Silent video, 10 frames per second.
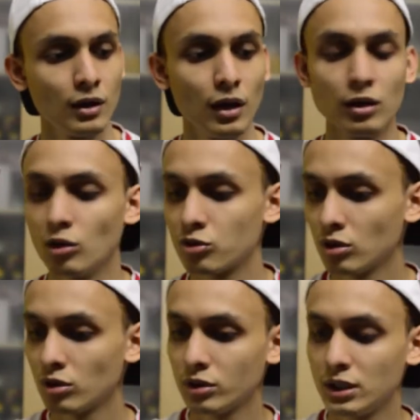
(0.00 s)
And
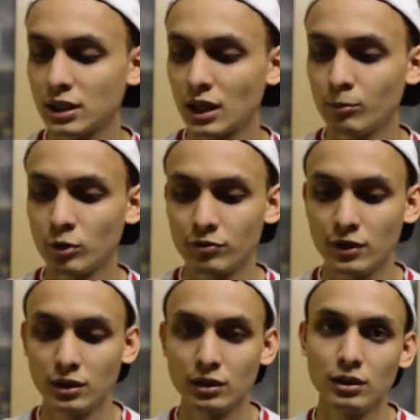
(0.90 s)
also, it comes with
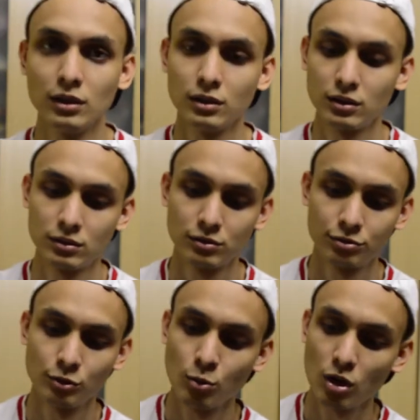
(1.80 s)
the
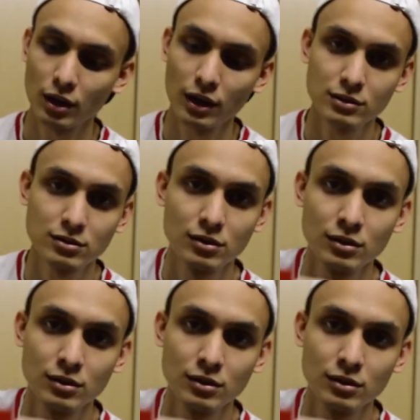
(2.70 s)
football cards.